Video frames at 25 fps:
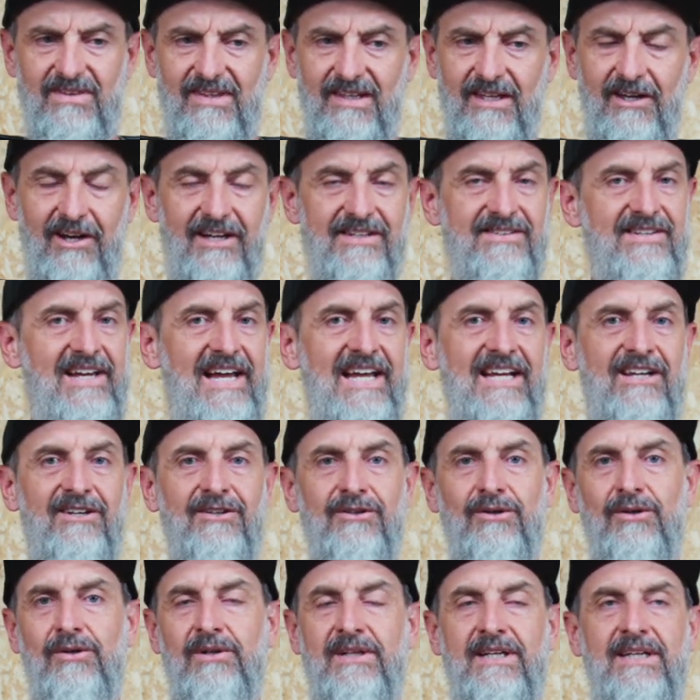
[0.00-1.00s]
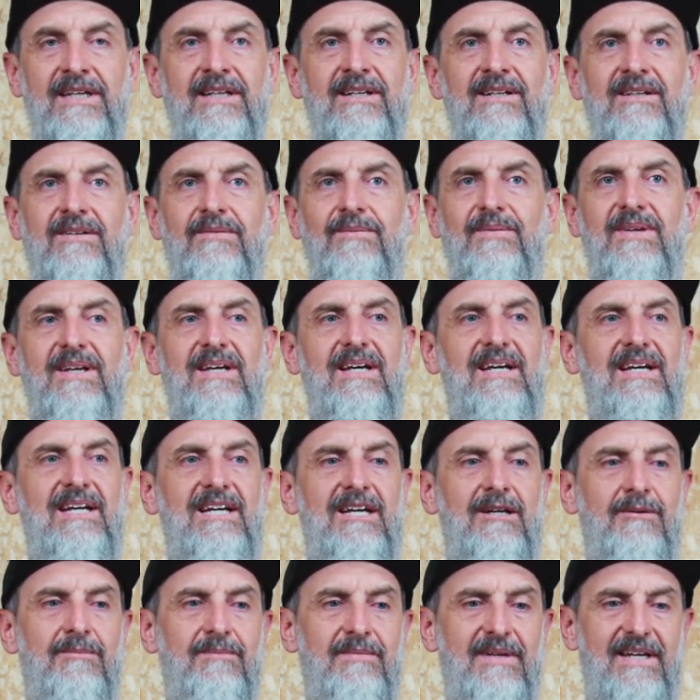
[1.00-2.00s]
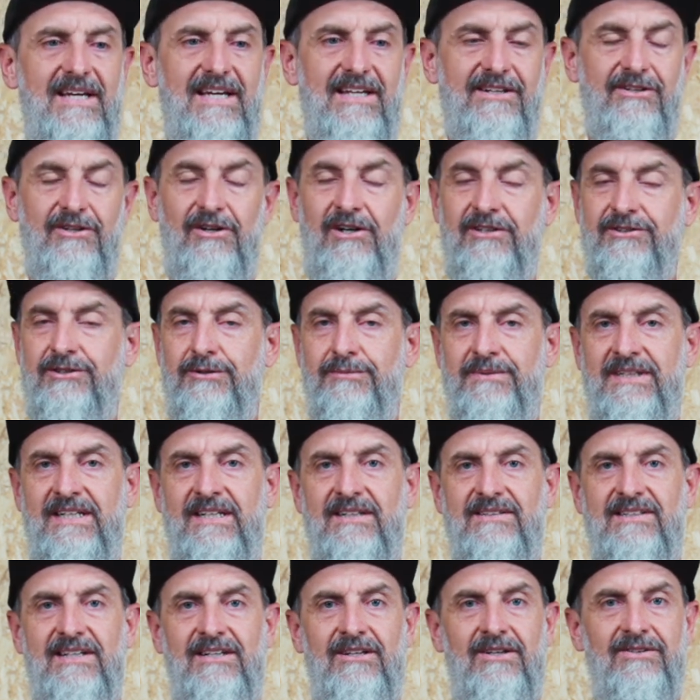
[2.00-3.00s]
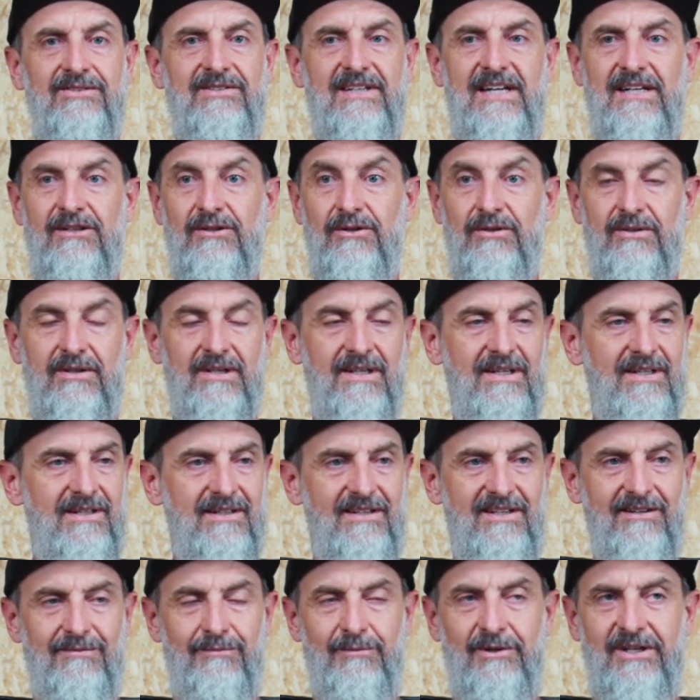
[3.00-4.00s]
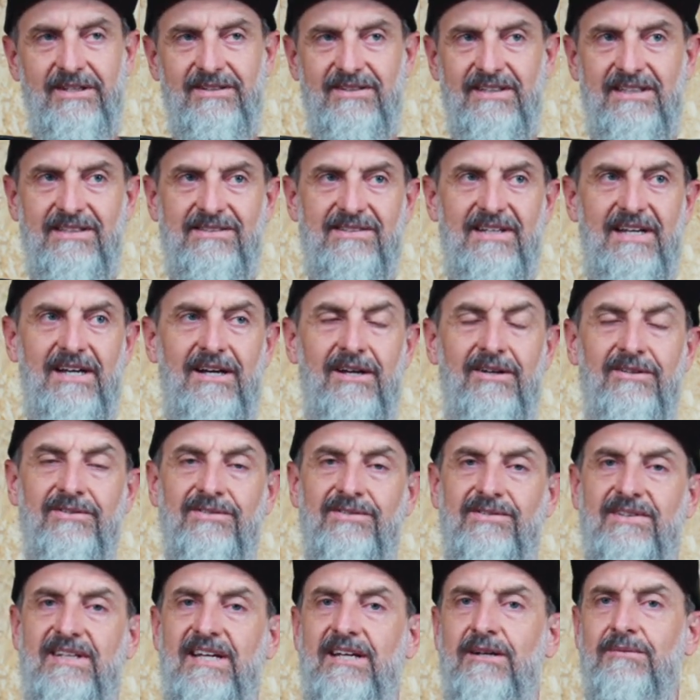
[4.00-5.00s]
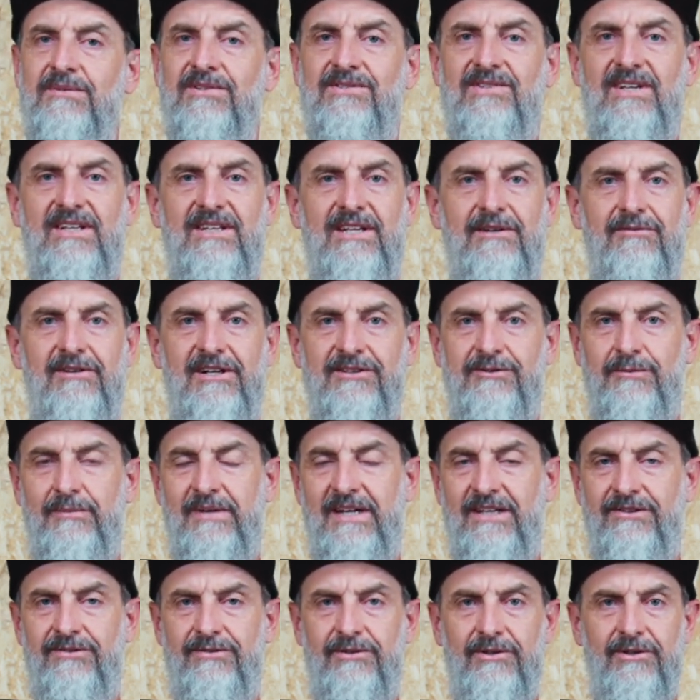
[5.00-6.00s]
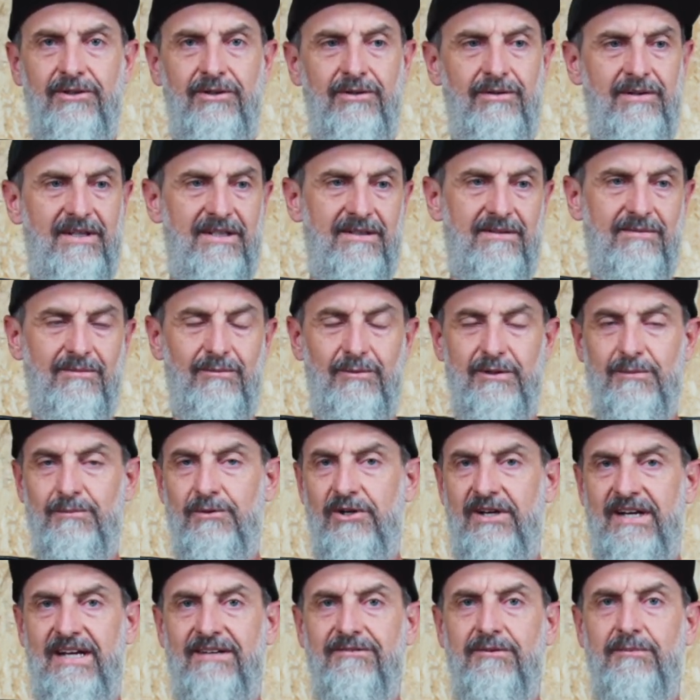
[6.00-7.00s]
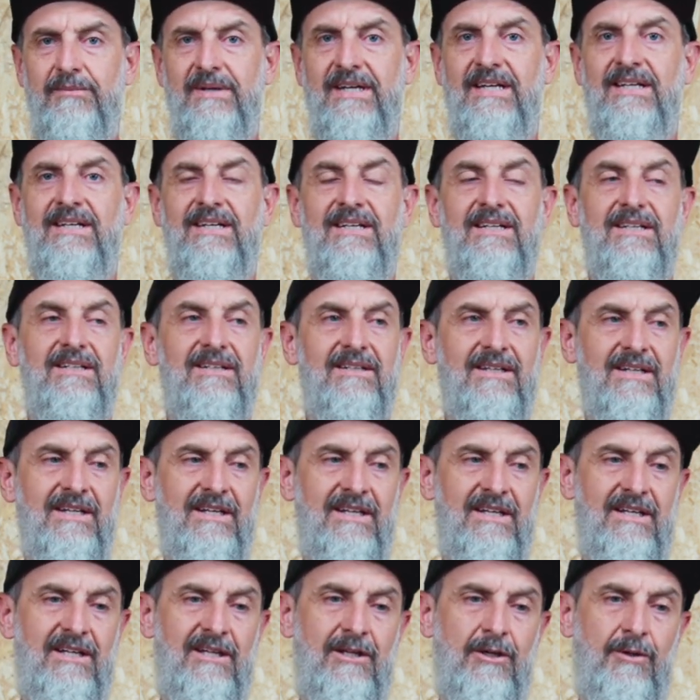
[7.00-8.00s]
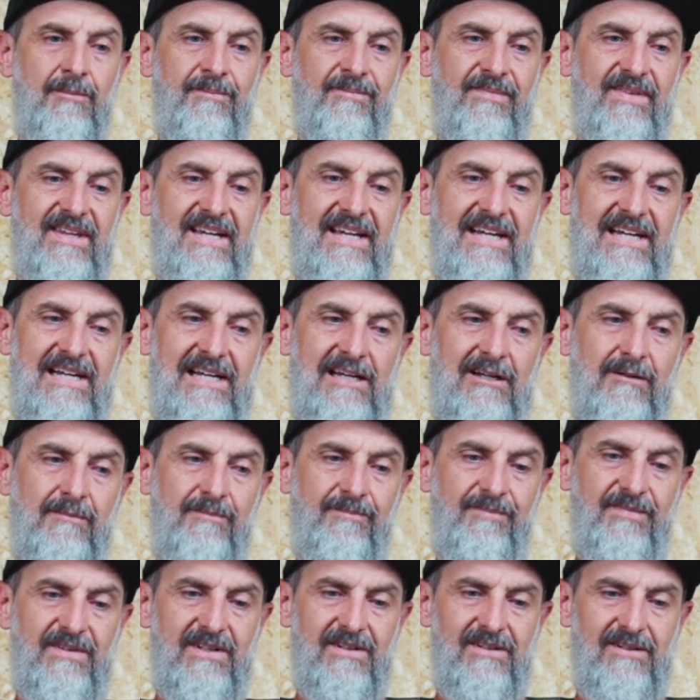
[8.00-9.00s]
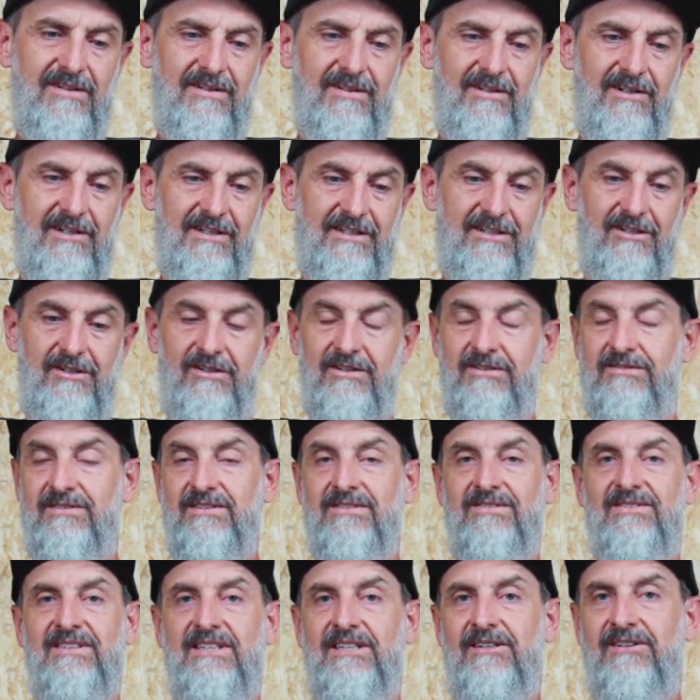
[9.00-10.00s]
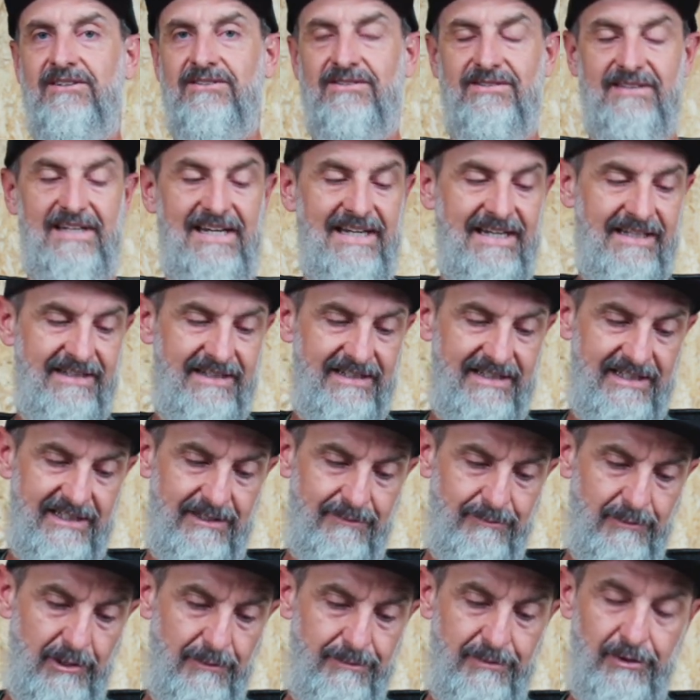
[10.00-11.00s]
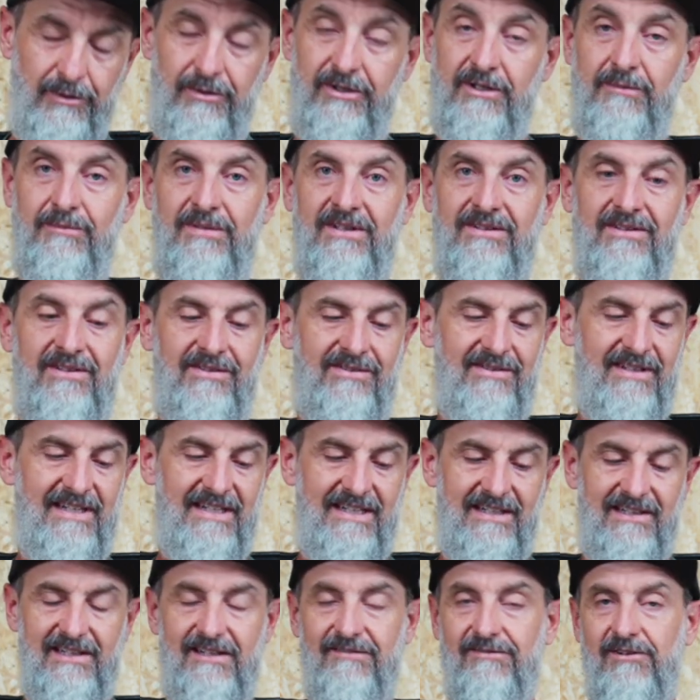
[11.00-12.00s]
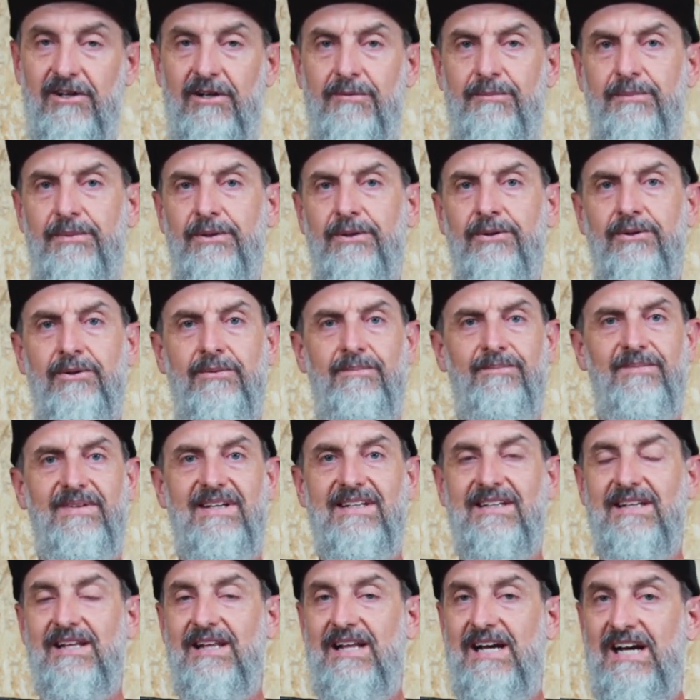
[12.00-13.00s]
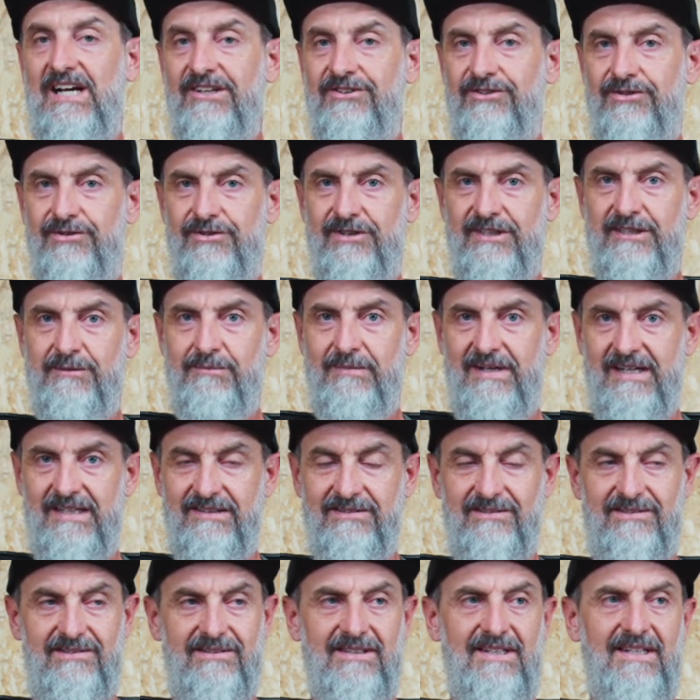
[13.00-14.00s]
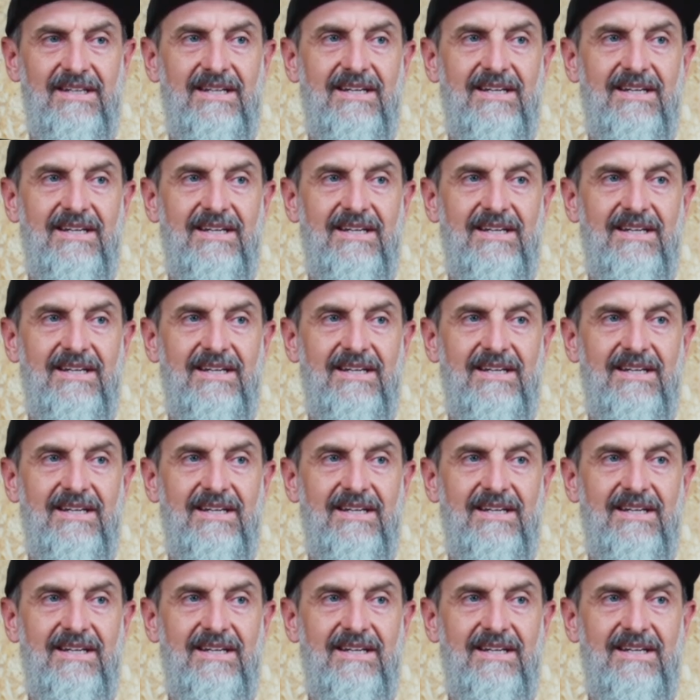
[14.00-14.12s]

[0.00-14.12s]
I take it all in, and 9 times out of 10, I'll say, look, give them my details, get them to send their resume through, and we might have a meeting. And I can honestly sit here and say that in my building business and in Live Life Build, in the last 3 months,